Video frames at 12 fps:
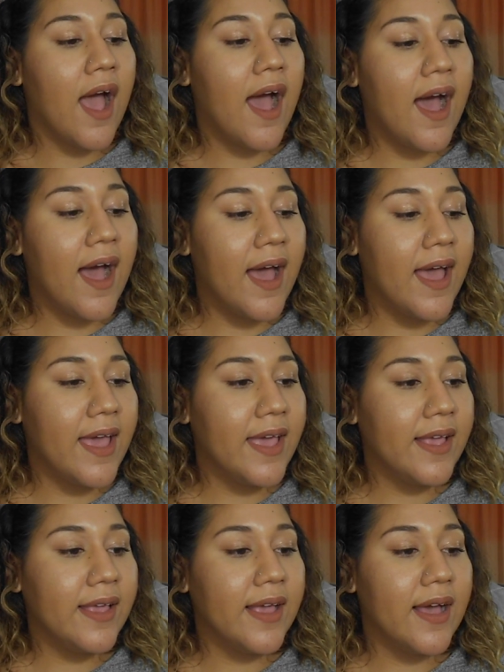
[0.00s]

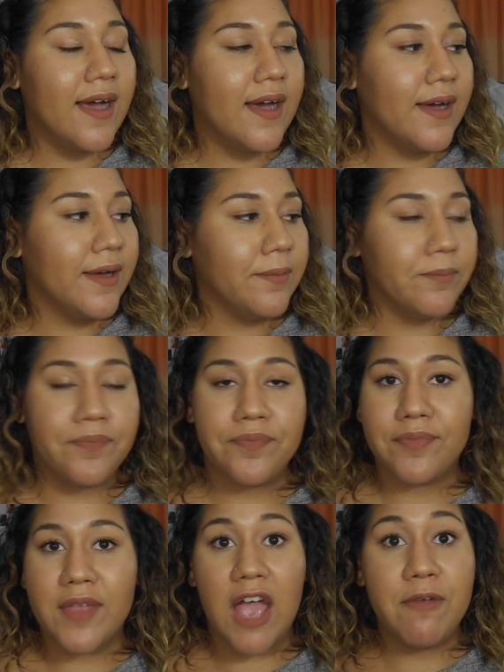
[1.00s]

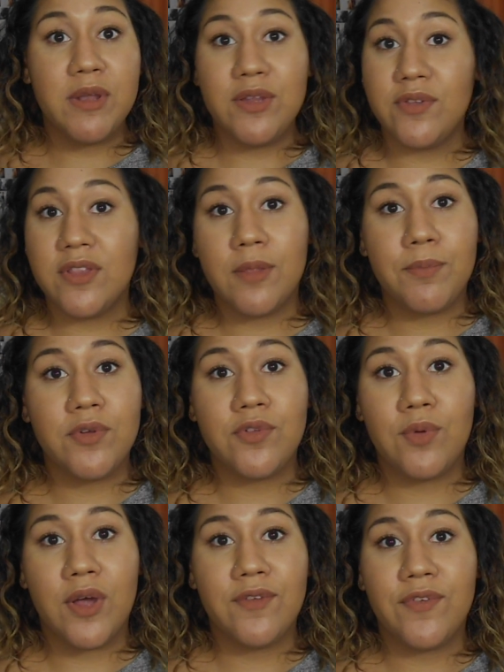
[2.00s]
I've been using the Boots
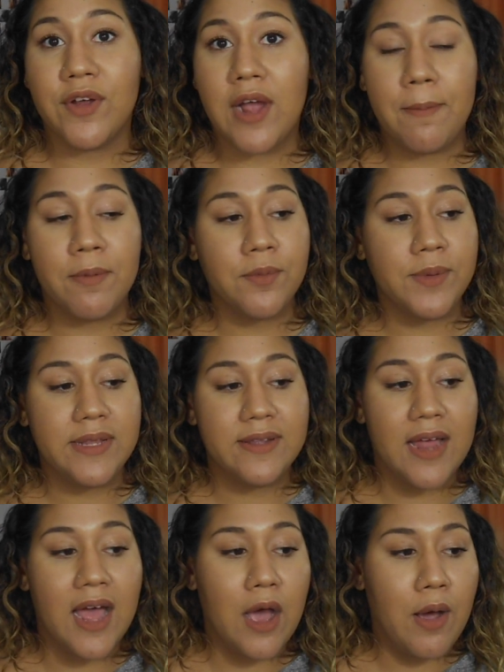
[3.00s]
one for a couple of weeks
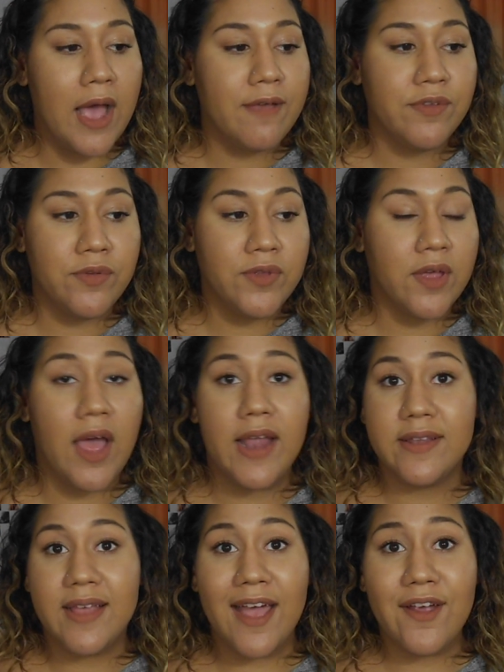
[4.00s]
now. I've used an
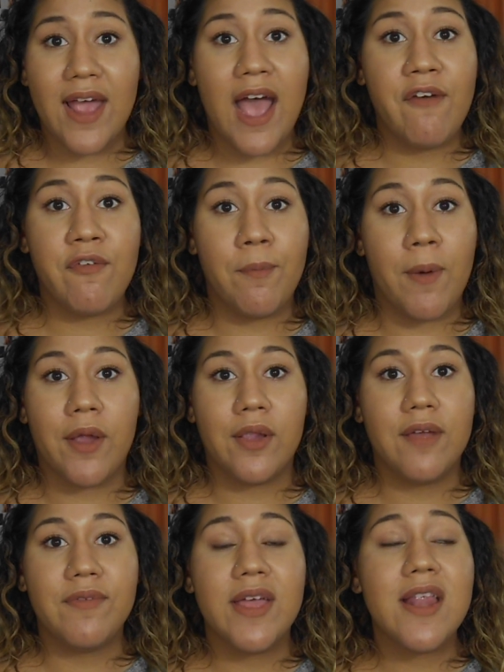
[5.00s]
entire half of a bottle
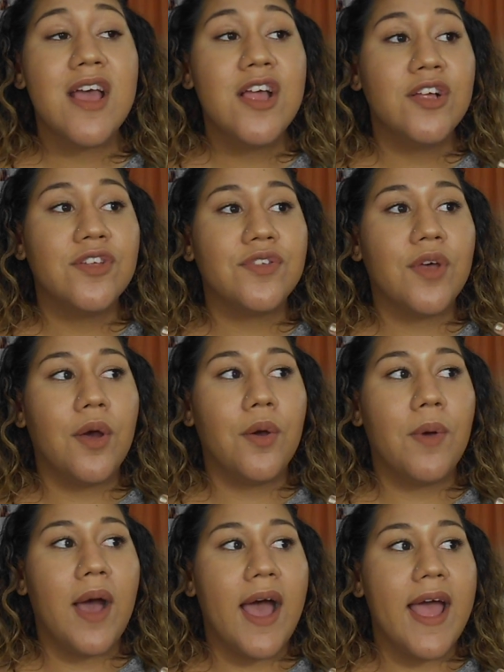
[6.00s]
of it,
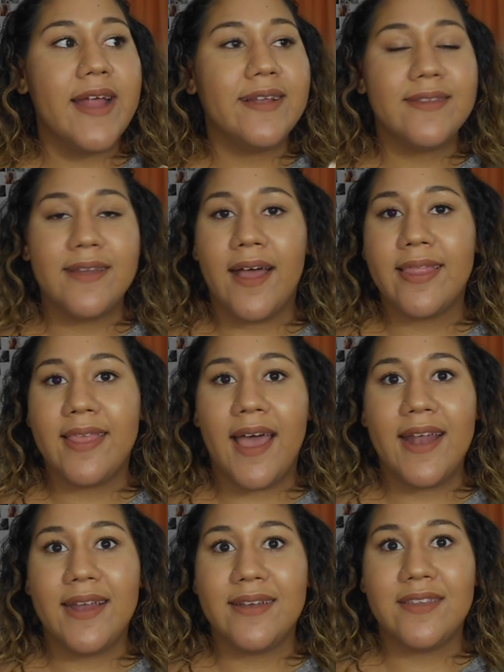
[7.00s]
so it's not
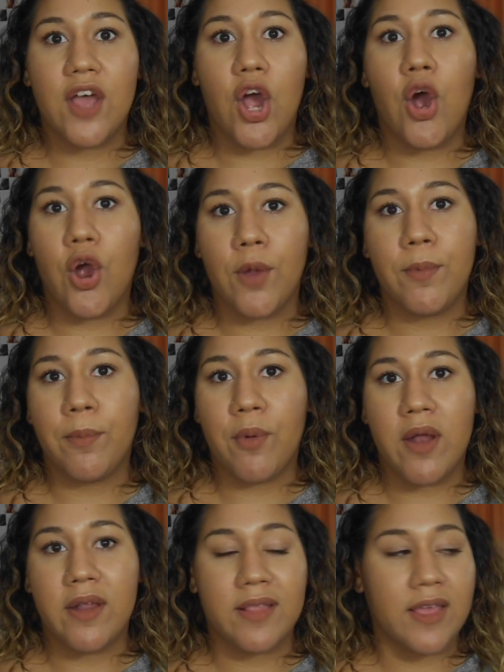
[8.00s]
that it's a horrible
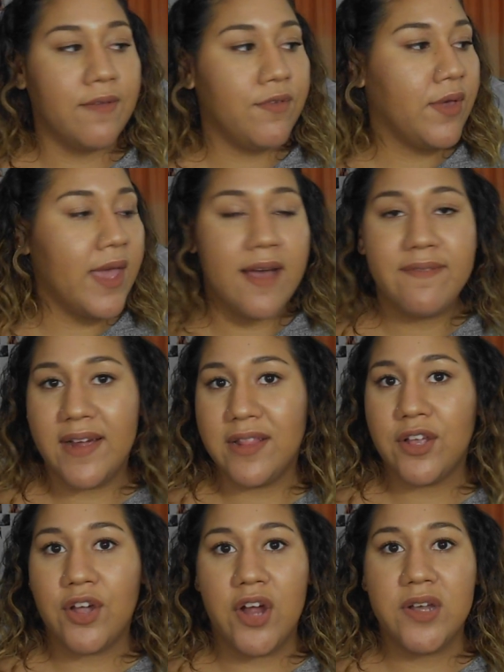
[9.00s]
product. Like, if you can't find
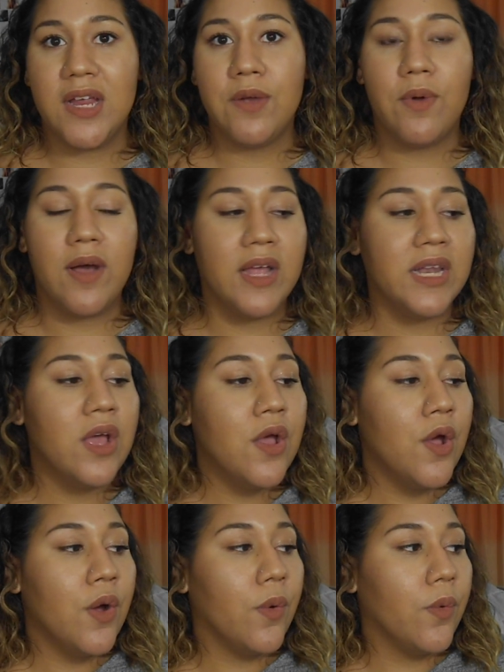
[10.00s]
the Garnier one,
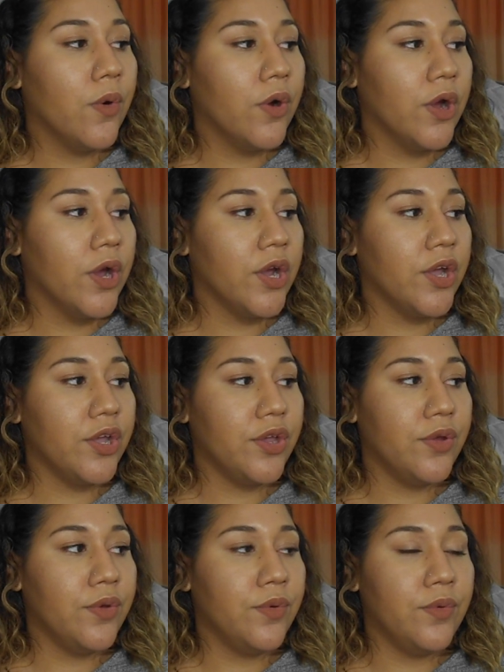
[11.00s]
or
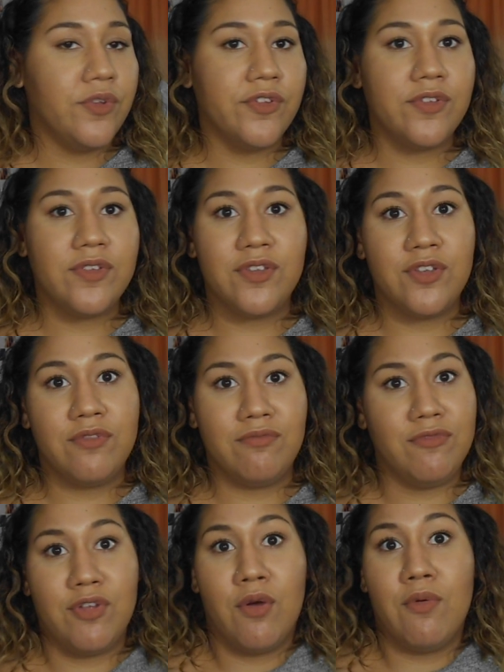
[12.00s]
you just
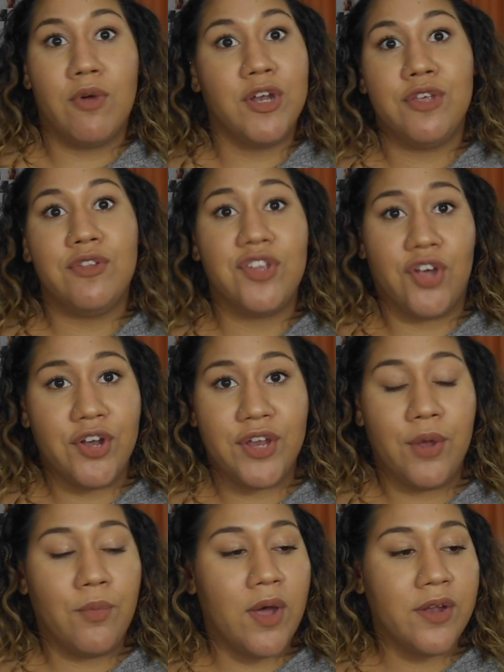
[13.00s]
don't want to use the
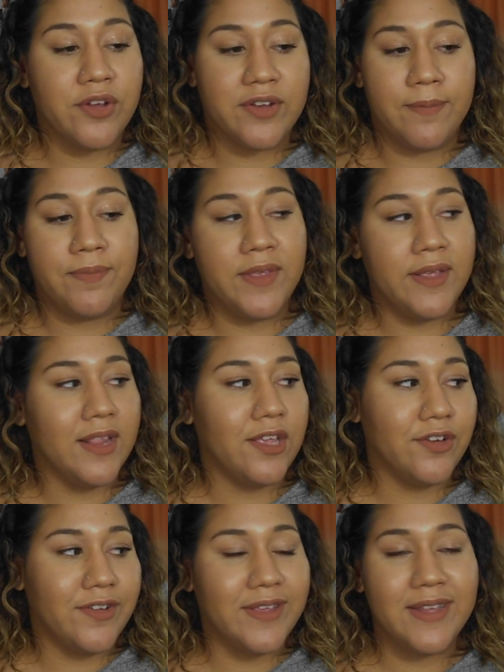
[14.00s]
Garnier one, or something, like
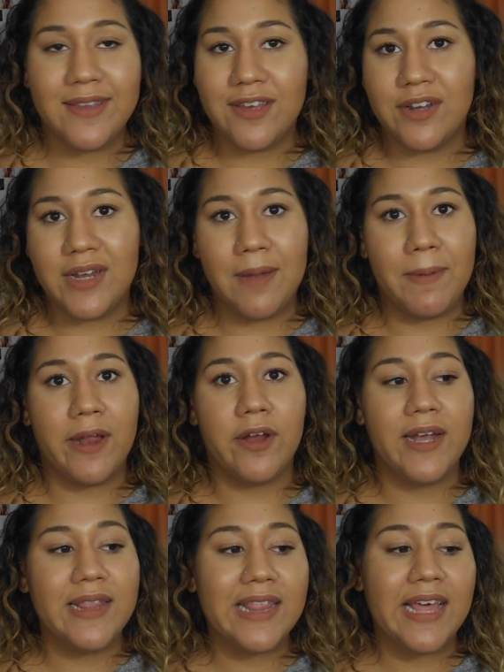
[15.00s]
your skin's irritated by it or
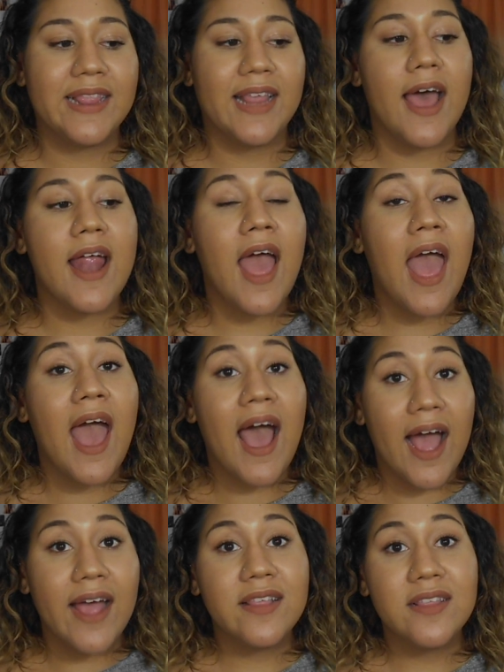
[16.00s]
anything like that,
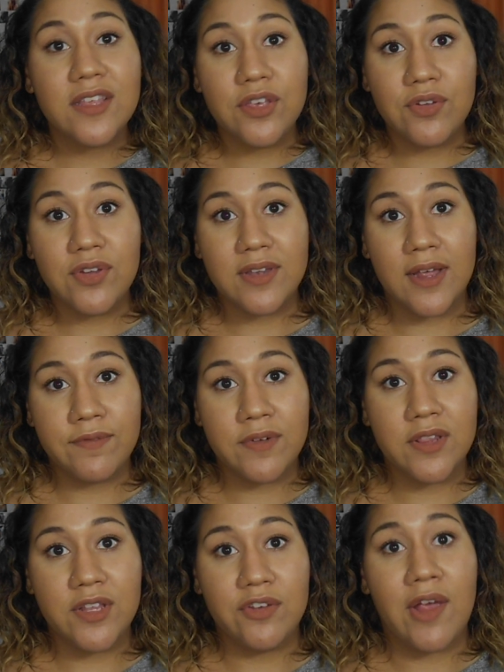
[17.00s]
I think that you should
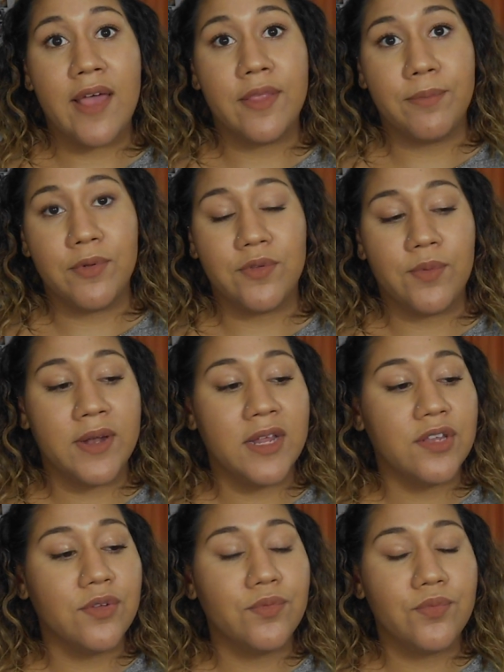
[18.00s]
definitely try the Boots one.
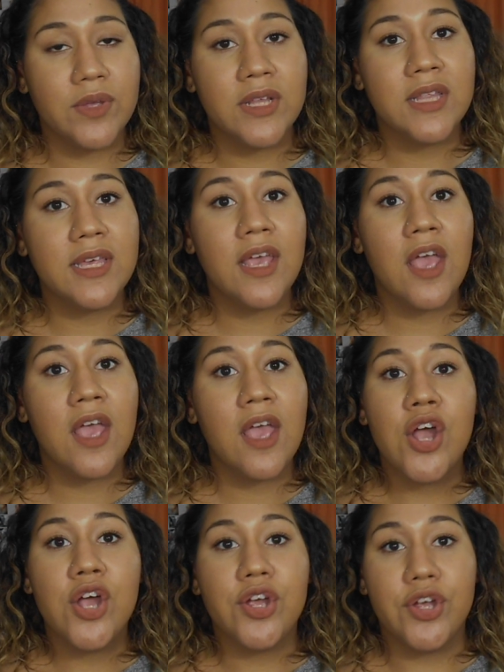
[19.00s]
It's a really
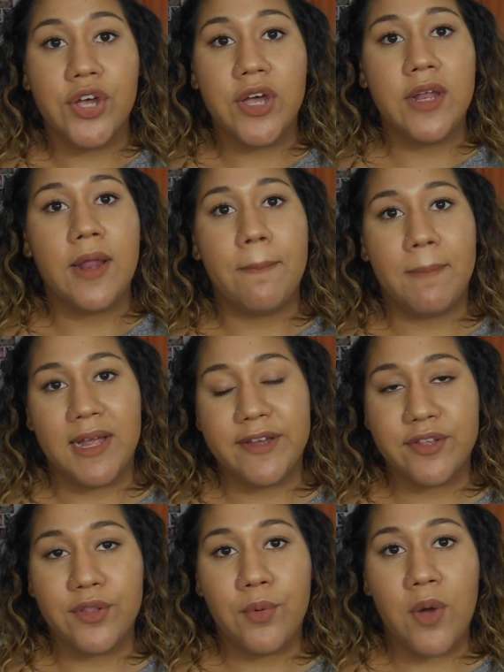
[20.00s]
good
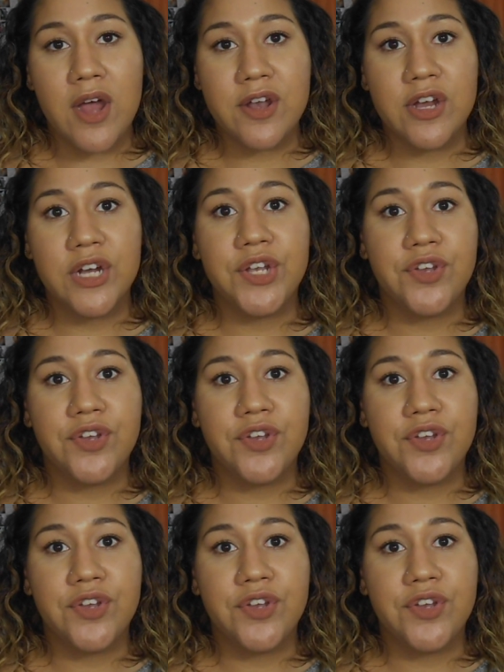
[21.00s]
micellar water.